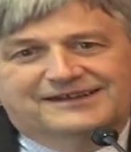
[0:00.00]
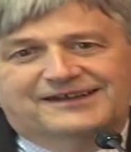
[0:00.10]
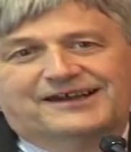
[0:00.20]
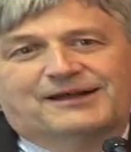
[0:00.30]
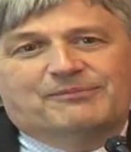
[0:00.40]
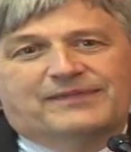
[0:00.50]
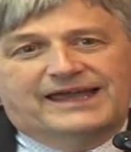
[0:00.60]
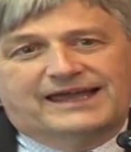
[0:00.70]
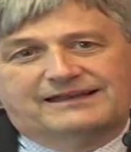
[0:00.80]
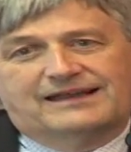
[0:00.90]

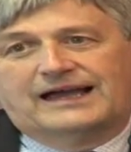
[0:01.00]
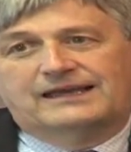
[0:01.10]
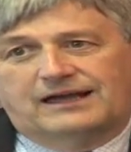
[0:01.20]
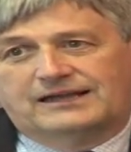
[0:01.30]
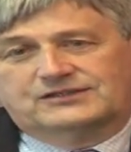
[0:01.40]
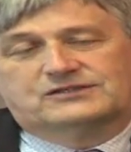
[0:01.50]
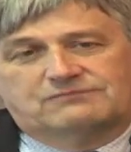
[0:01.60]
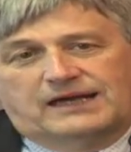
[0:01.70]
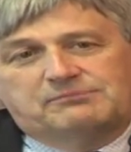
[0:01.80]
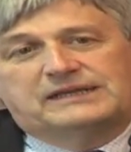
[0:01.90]
And
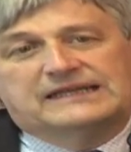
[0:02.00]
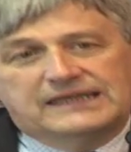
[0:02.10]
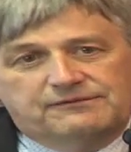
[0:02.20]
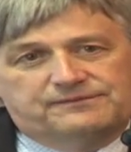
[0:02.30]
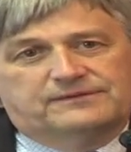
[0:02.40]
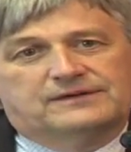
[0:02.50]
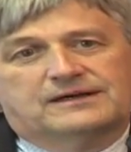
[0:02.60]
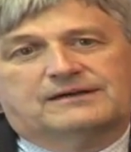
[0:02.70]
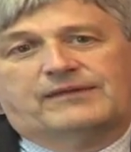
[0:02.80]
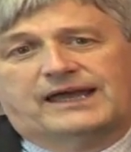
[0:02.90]
I believe
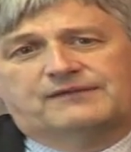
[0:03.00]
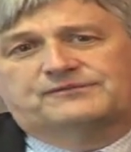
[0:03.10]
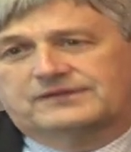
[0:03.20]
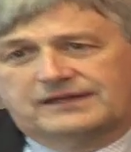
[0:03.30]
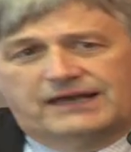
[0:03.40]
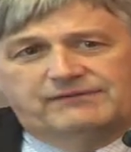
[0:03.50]
after